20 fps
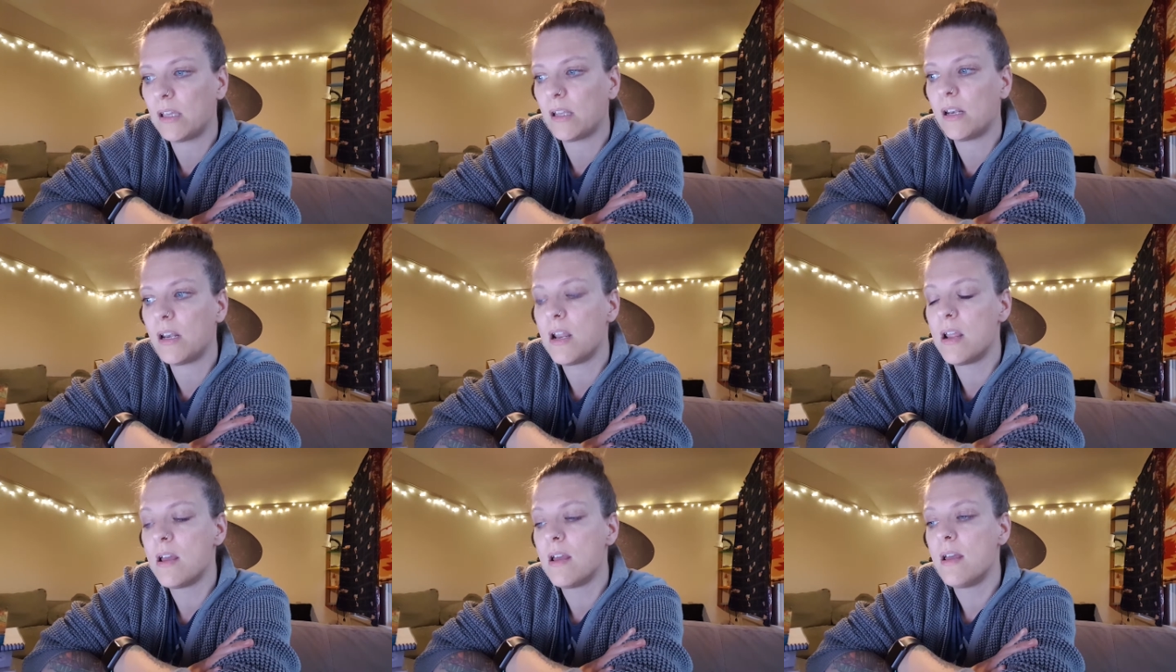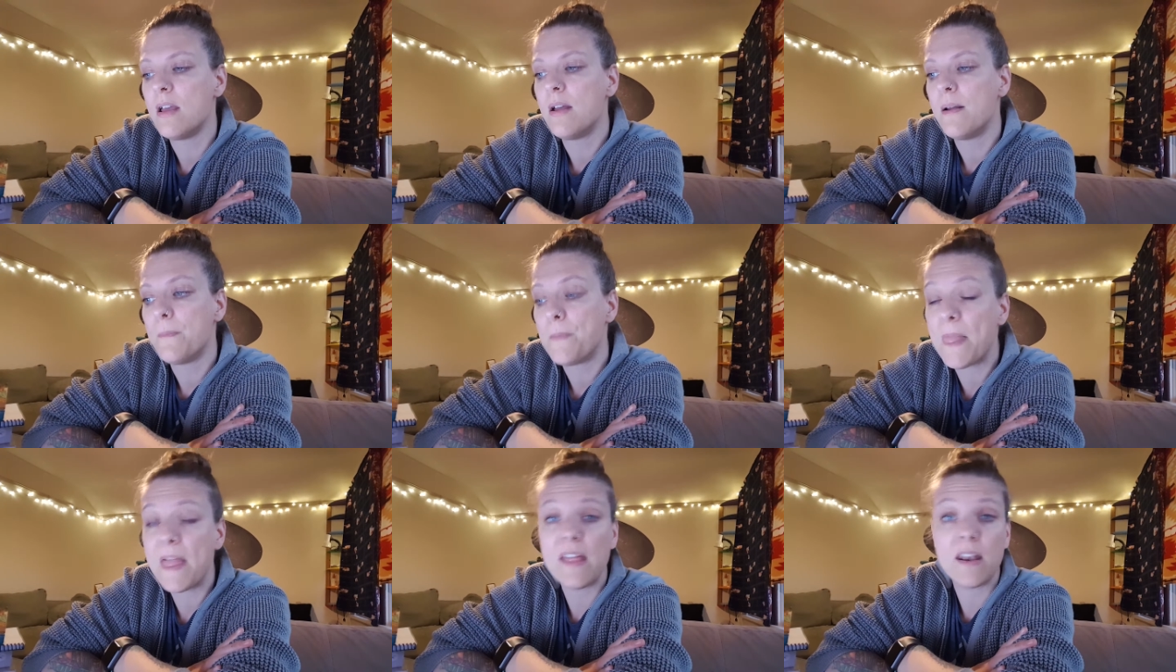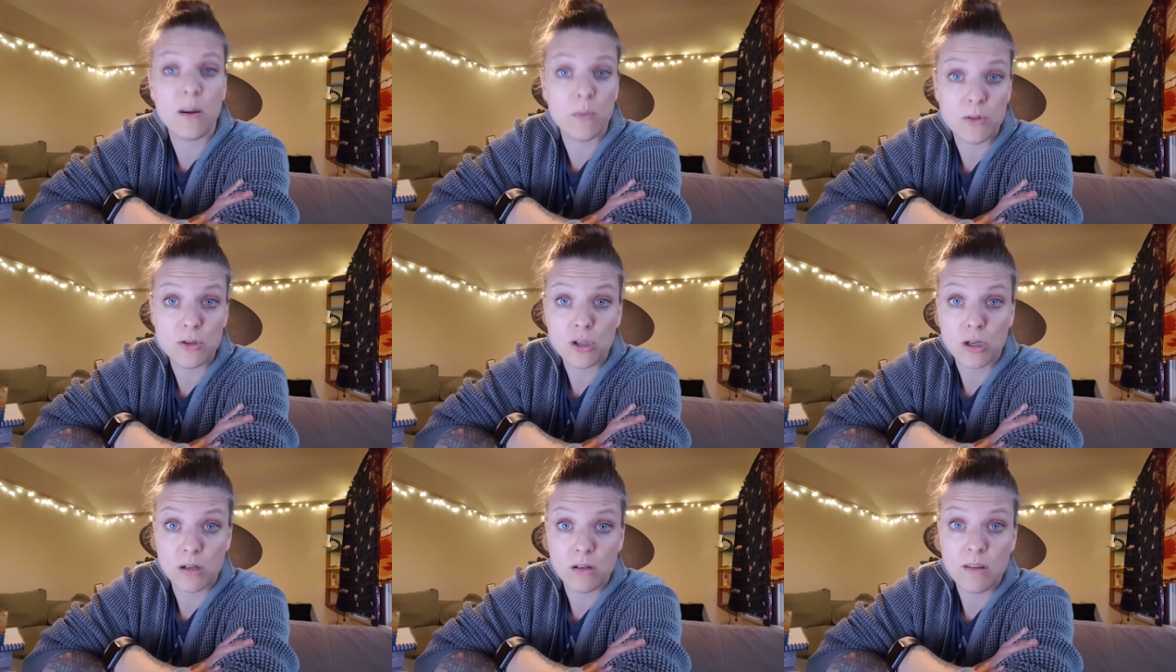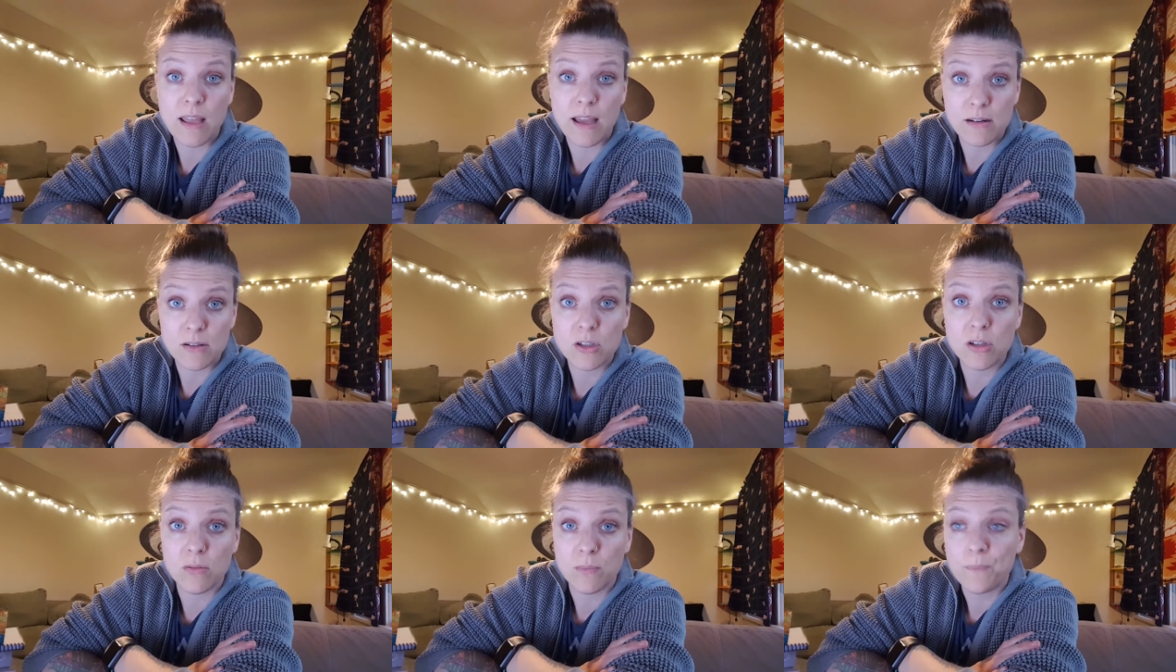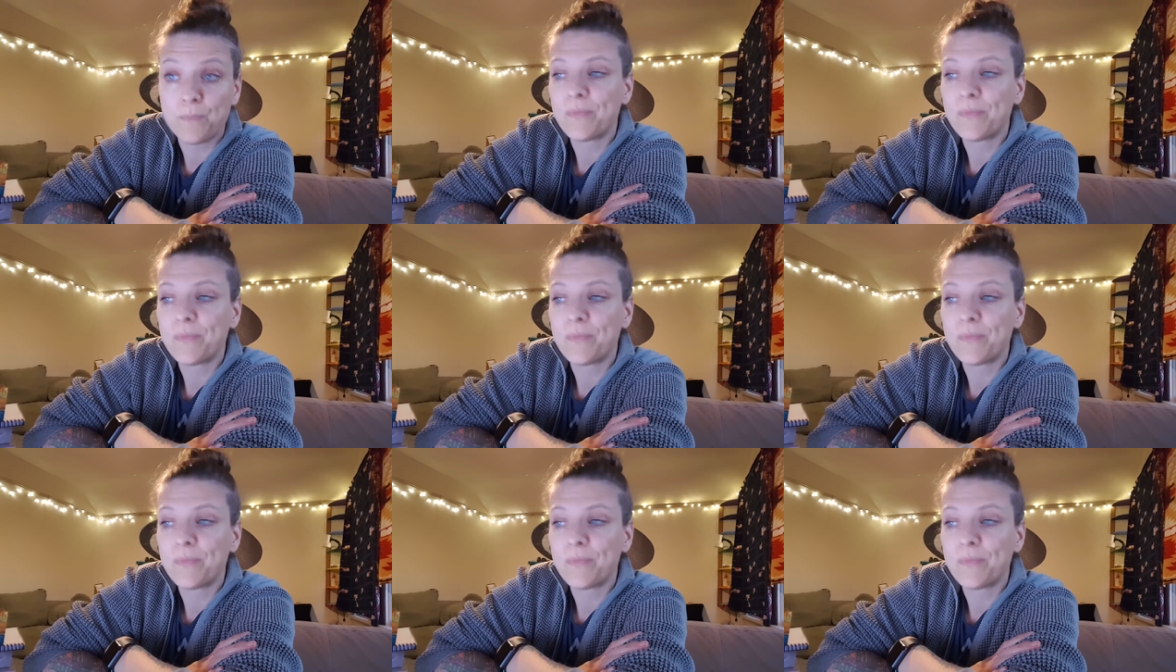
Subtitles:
And then I would chart that too.